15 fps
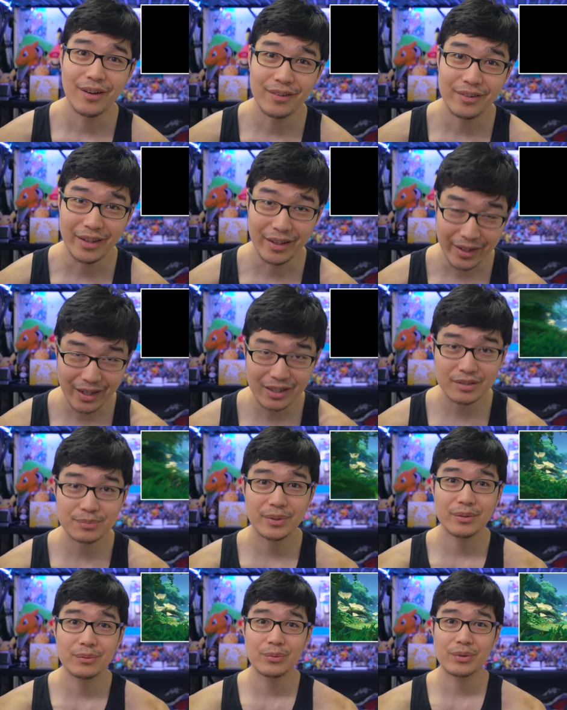the
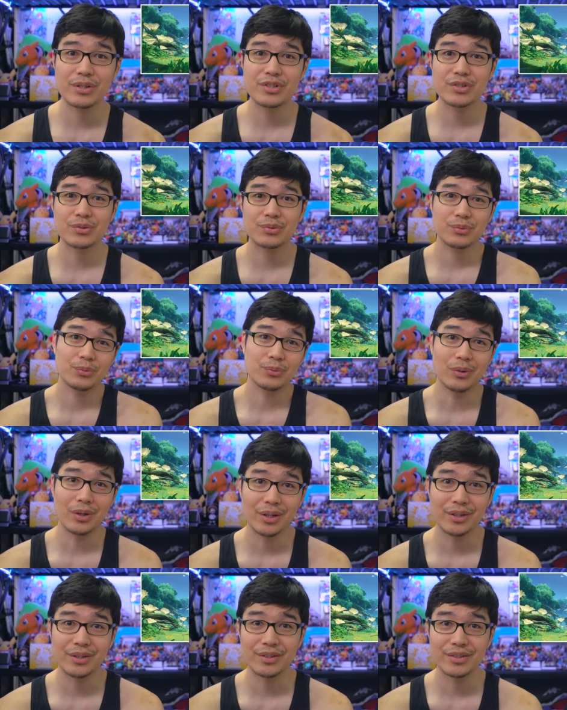announcement, which
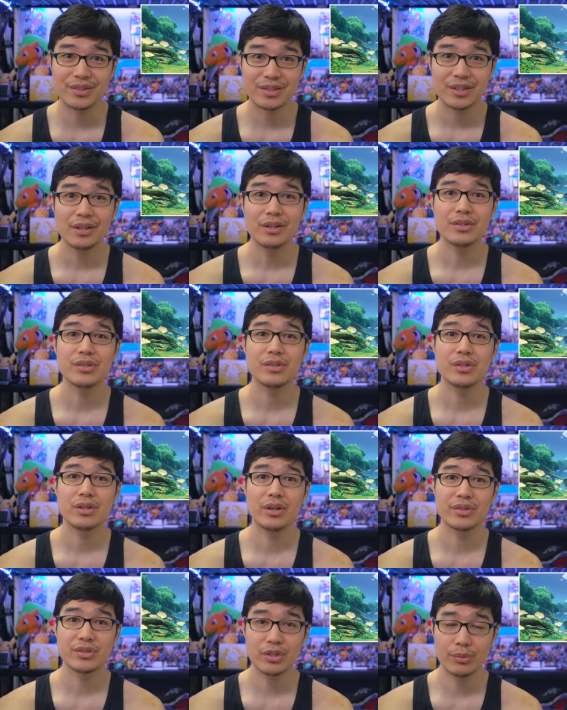was
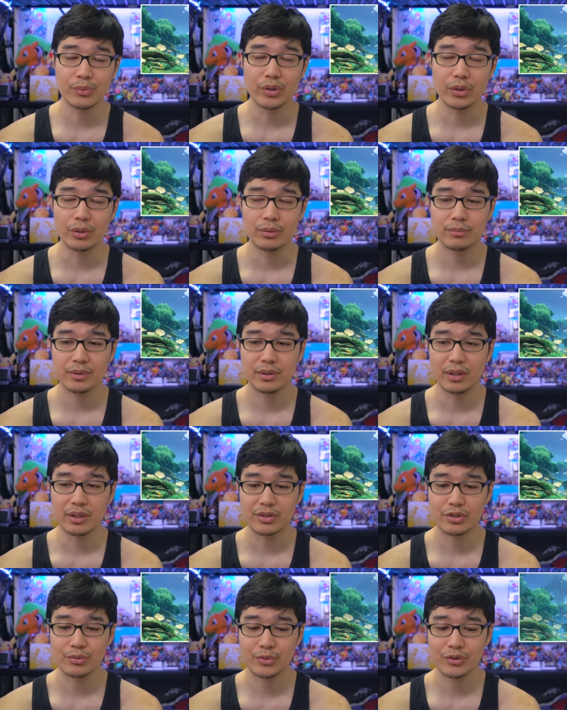uh, Sumeru. Uh,
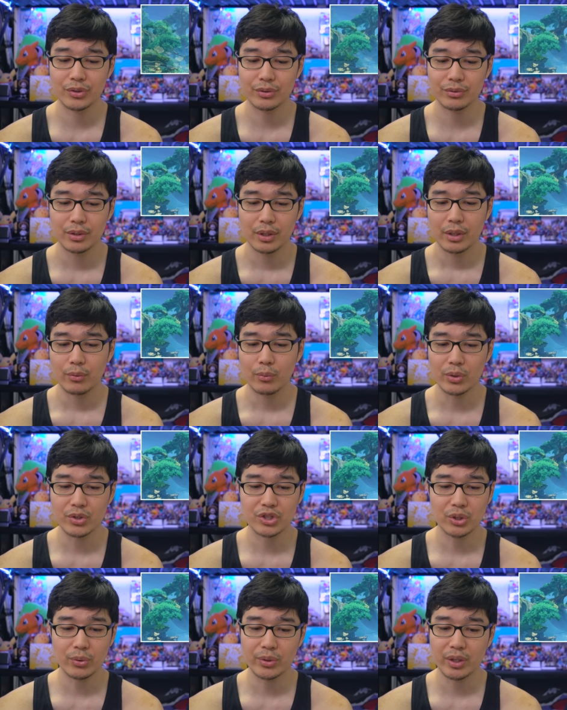Sumeru was
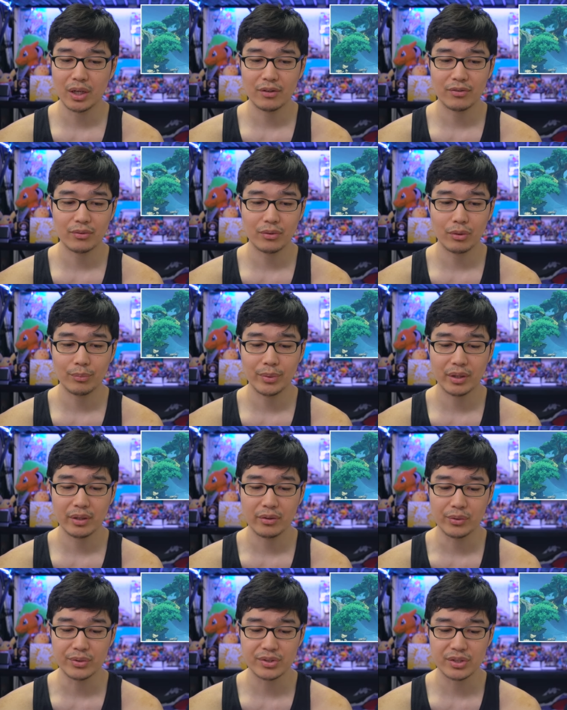shown off a little
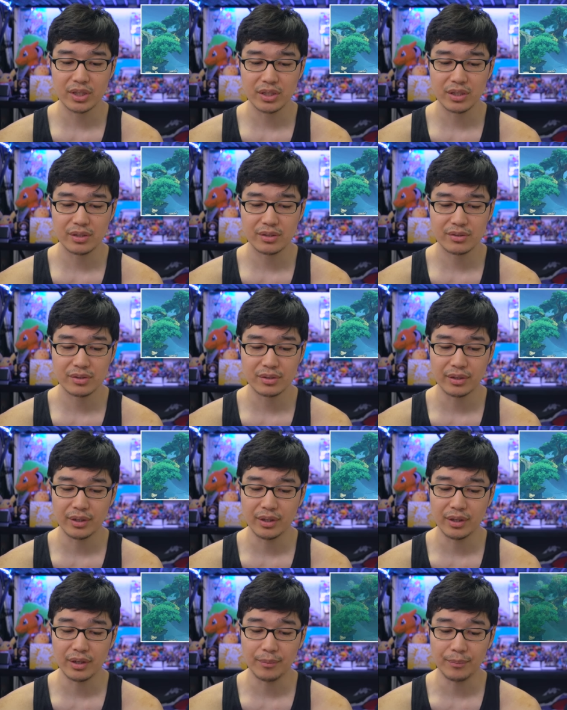bit. It was teased.
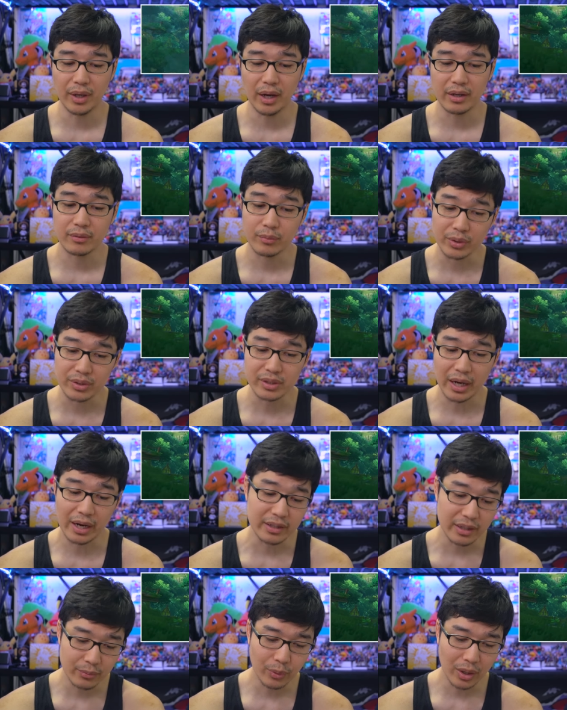Um, I was
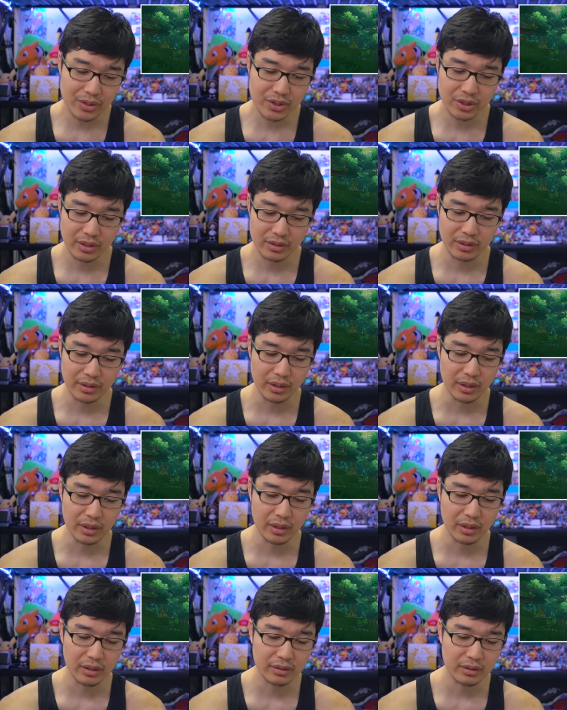I did watch it in the
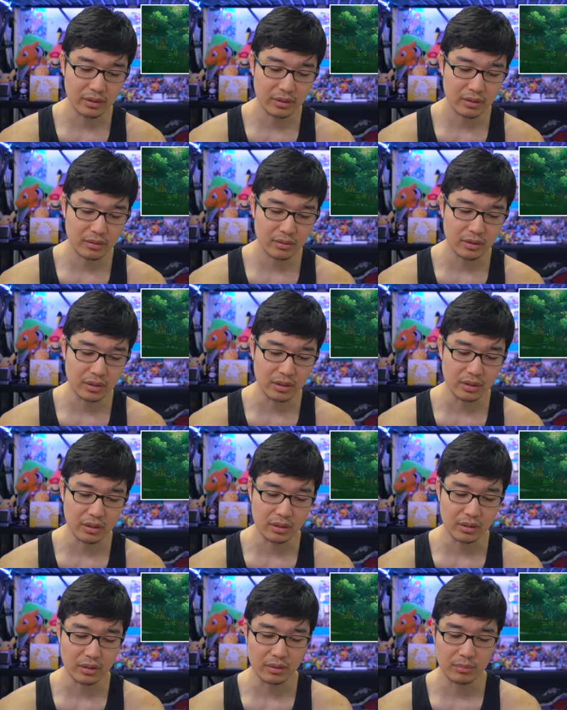uh,
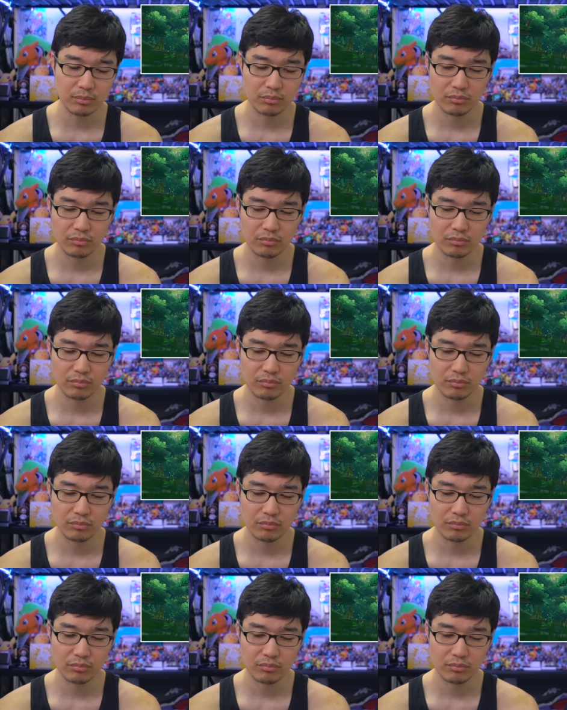the